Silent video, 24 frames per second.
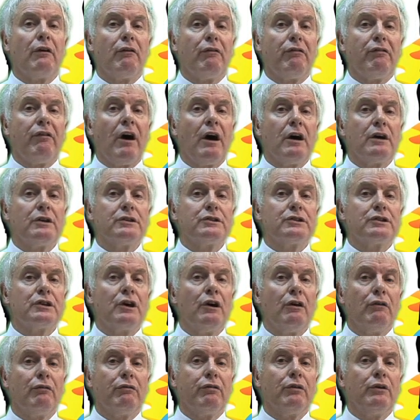Fast
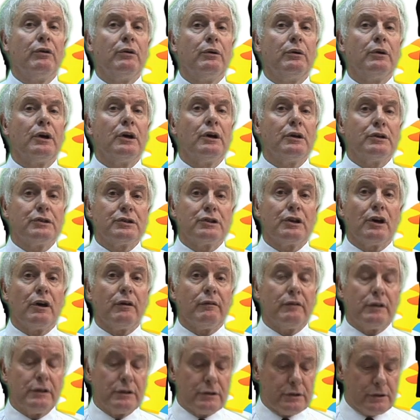food
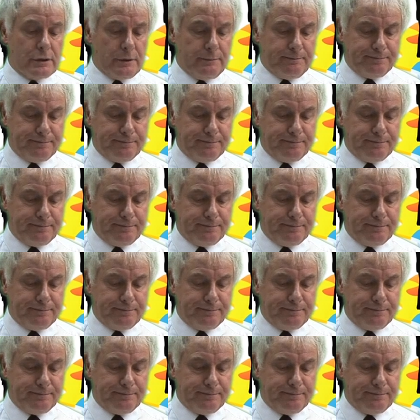service.